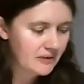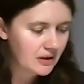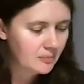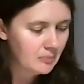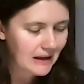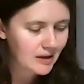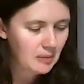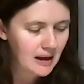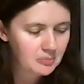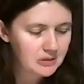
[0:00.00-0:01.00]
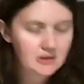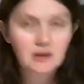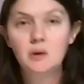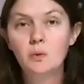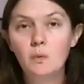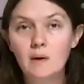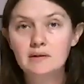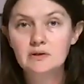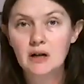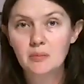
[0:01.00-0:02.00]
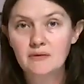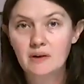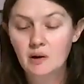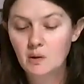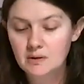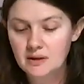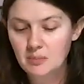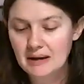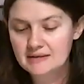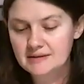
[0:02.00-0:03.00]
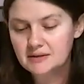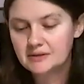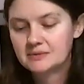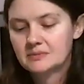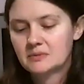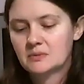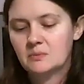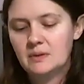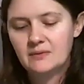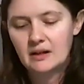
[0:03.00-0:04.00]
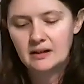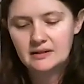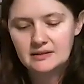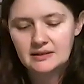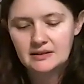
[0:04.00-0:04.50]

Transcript: our black pepper, 1 drop of our holy basil. We've got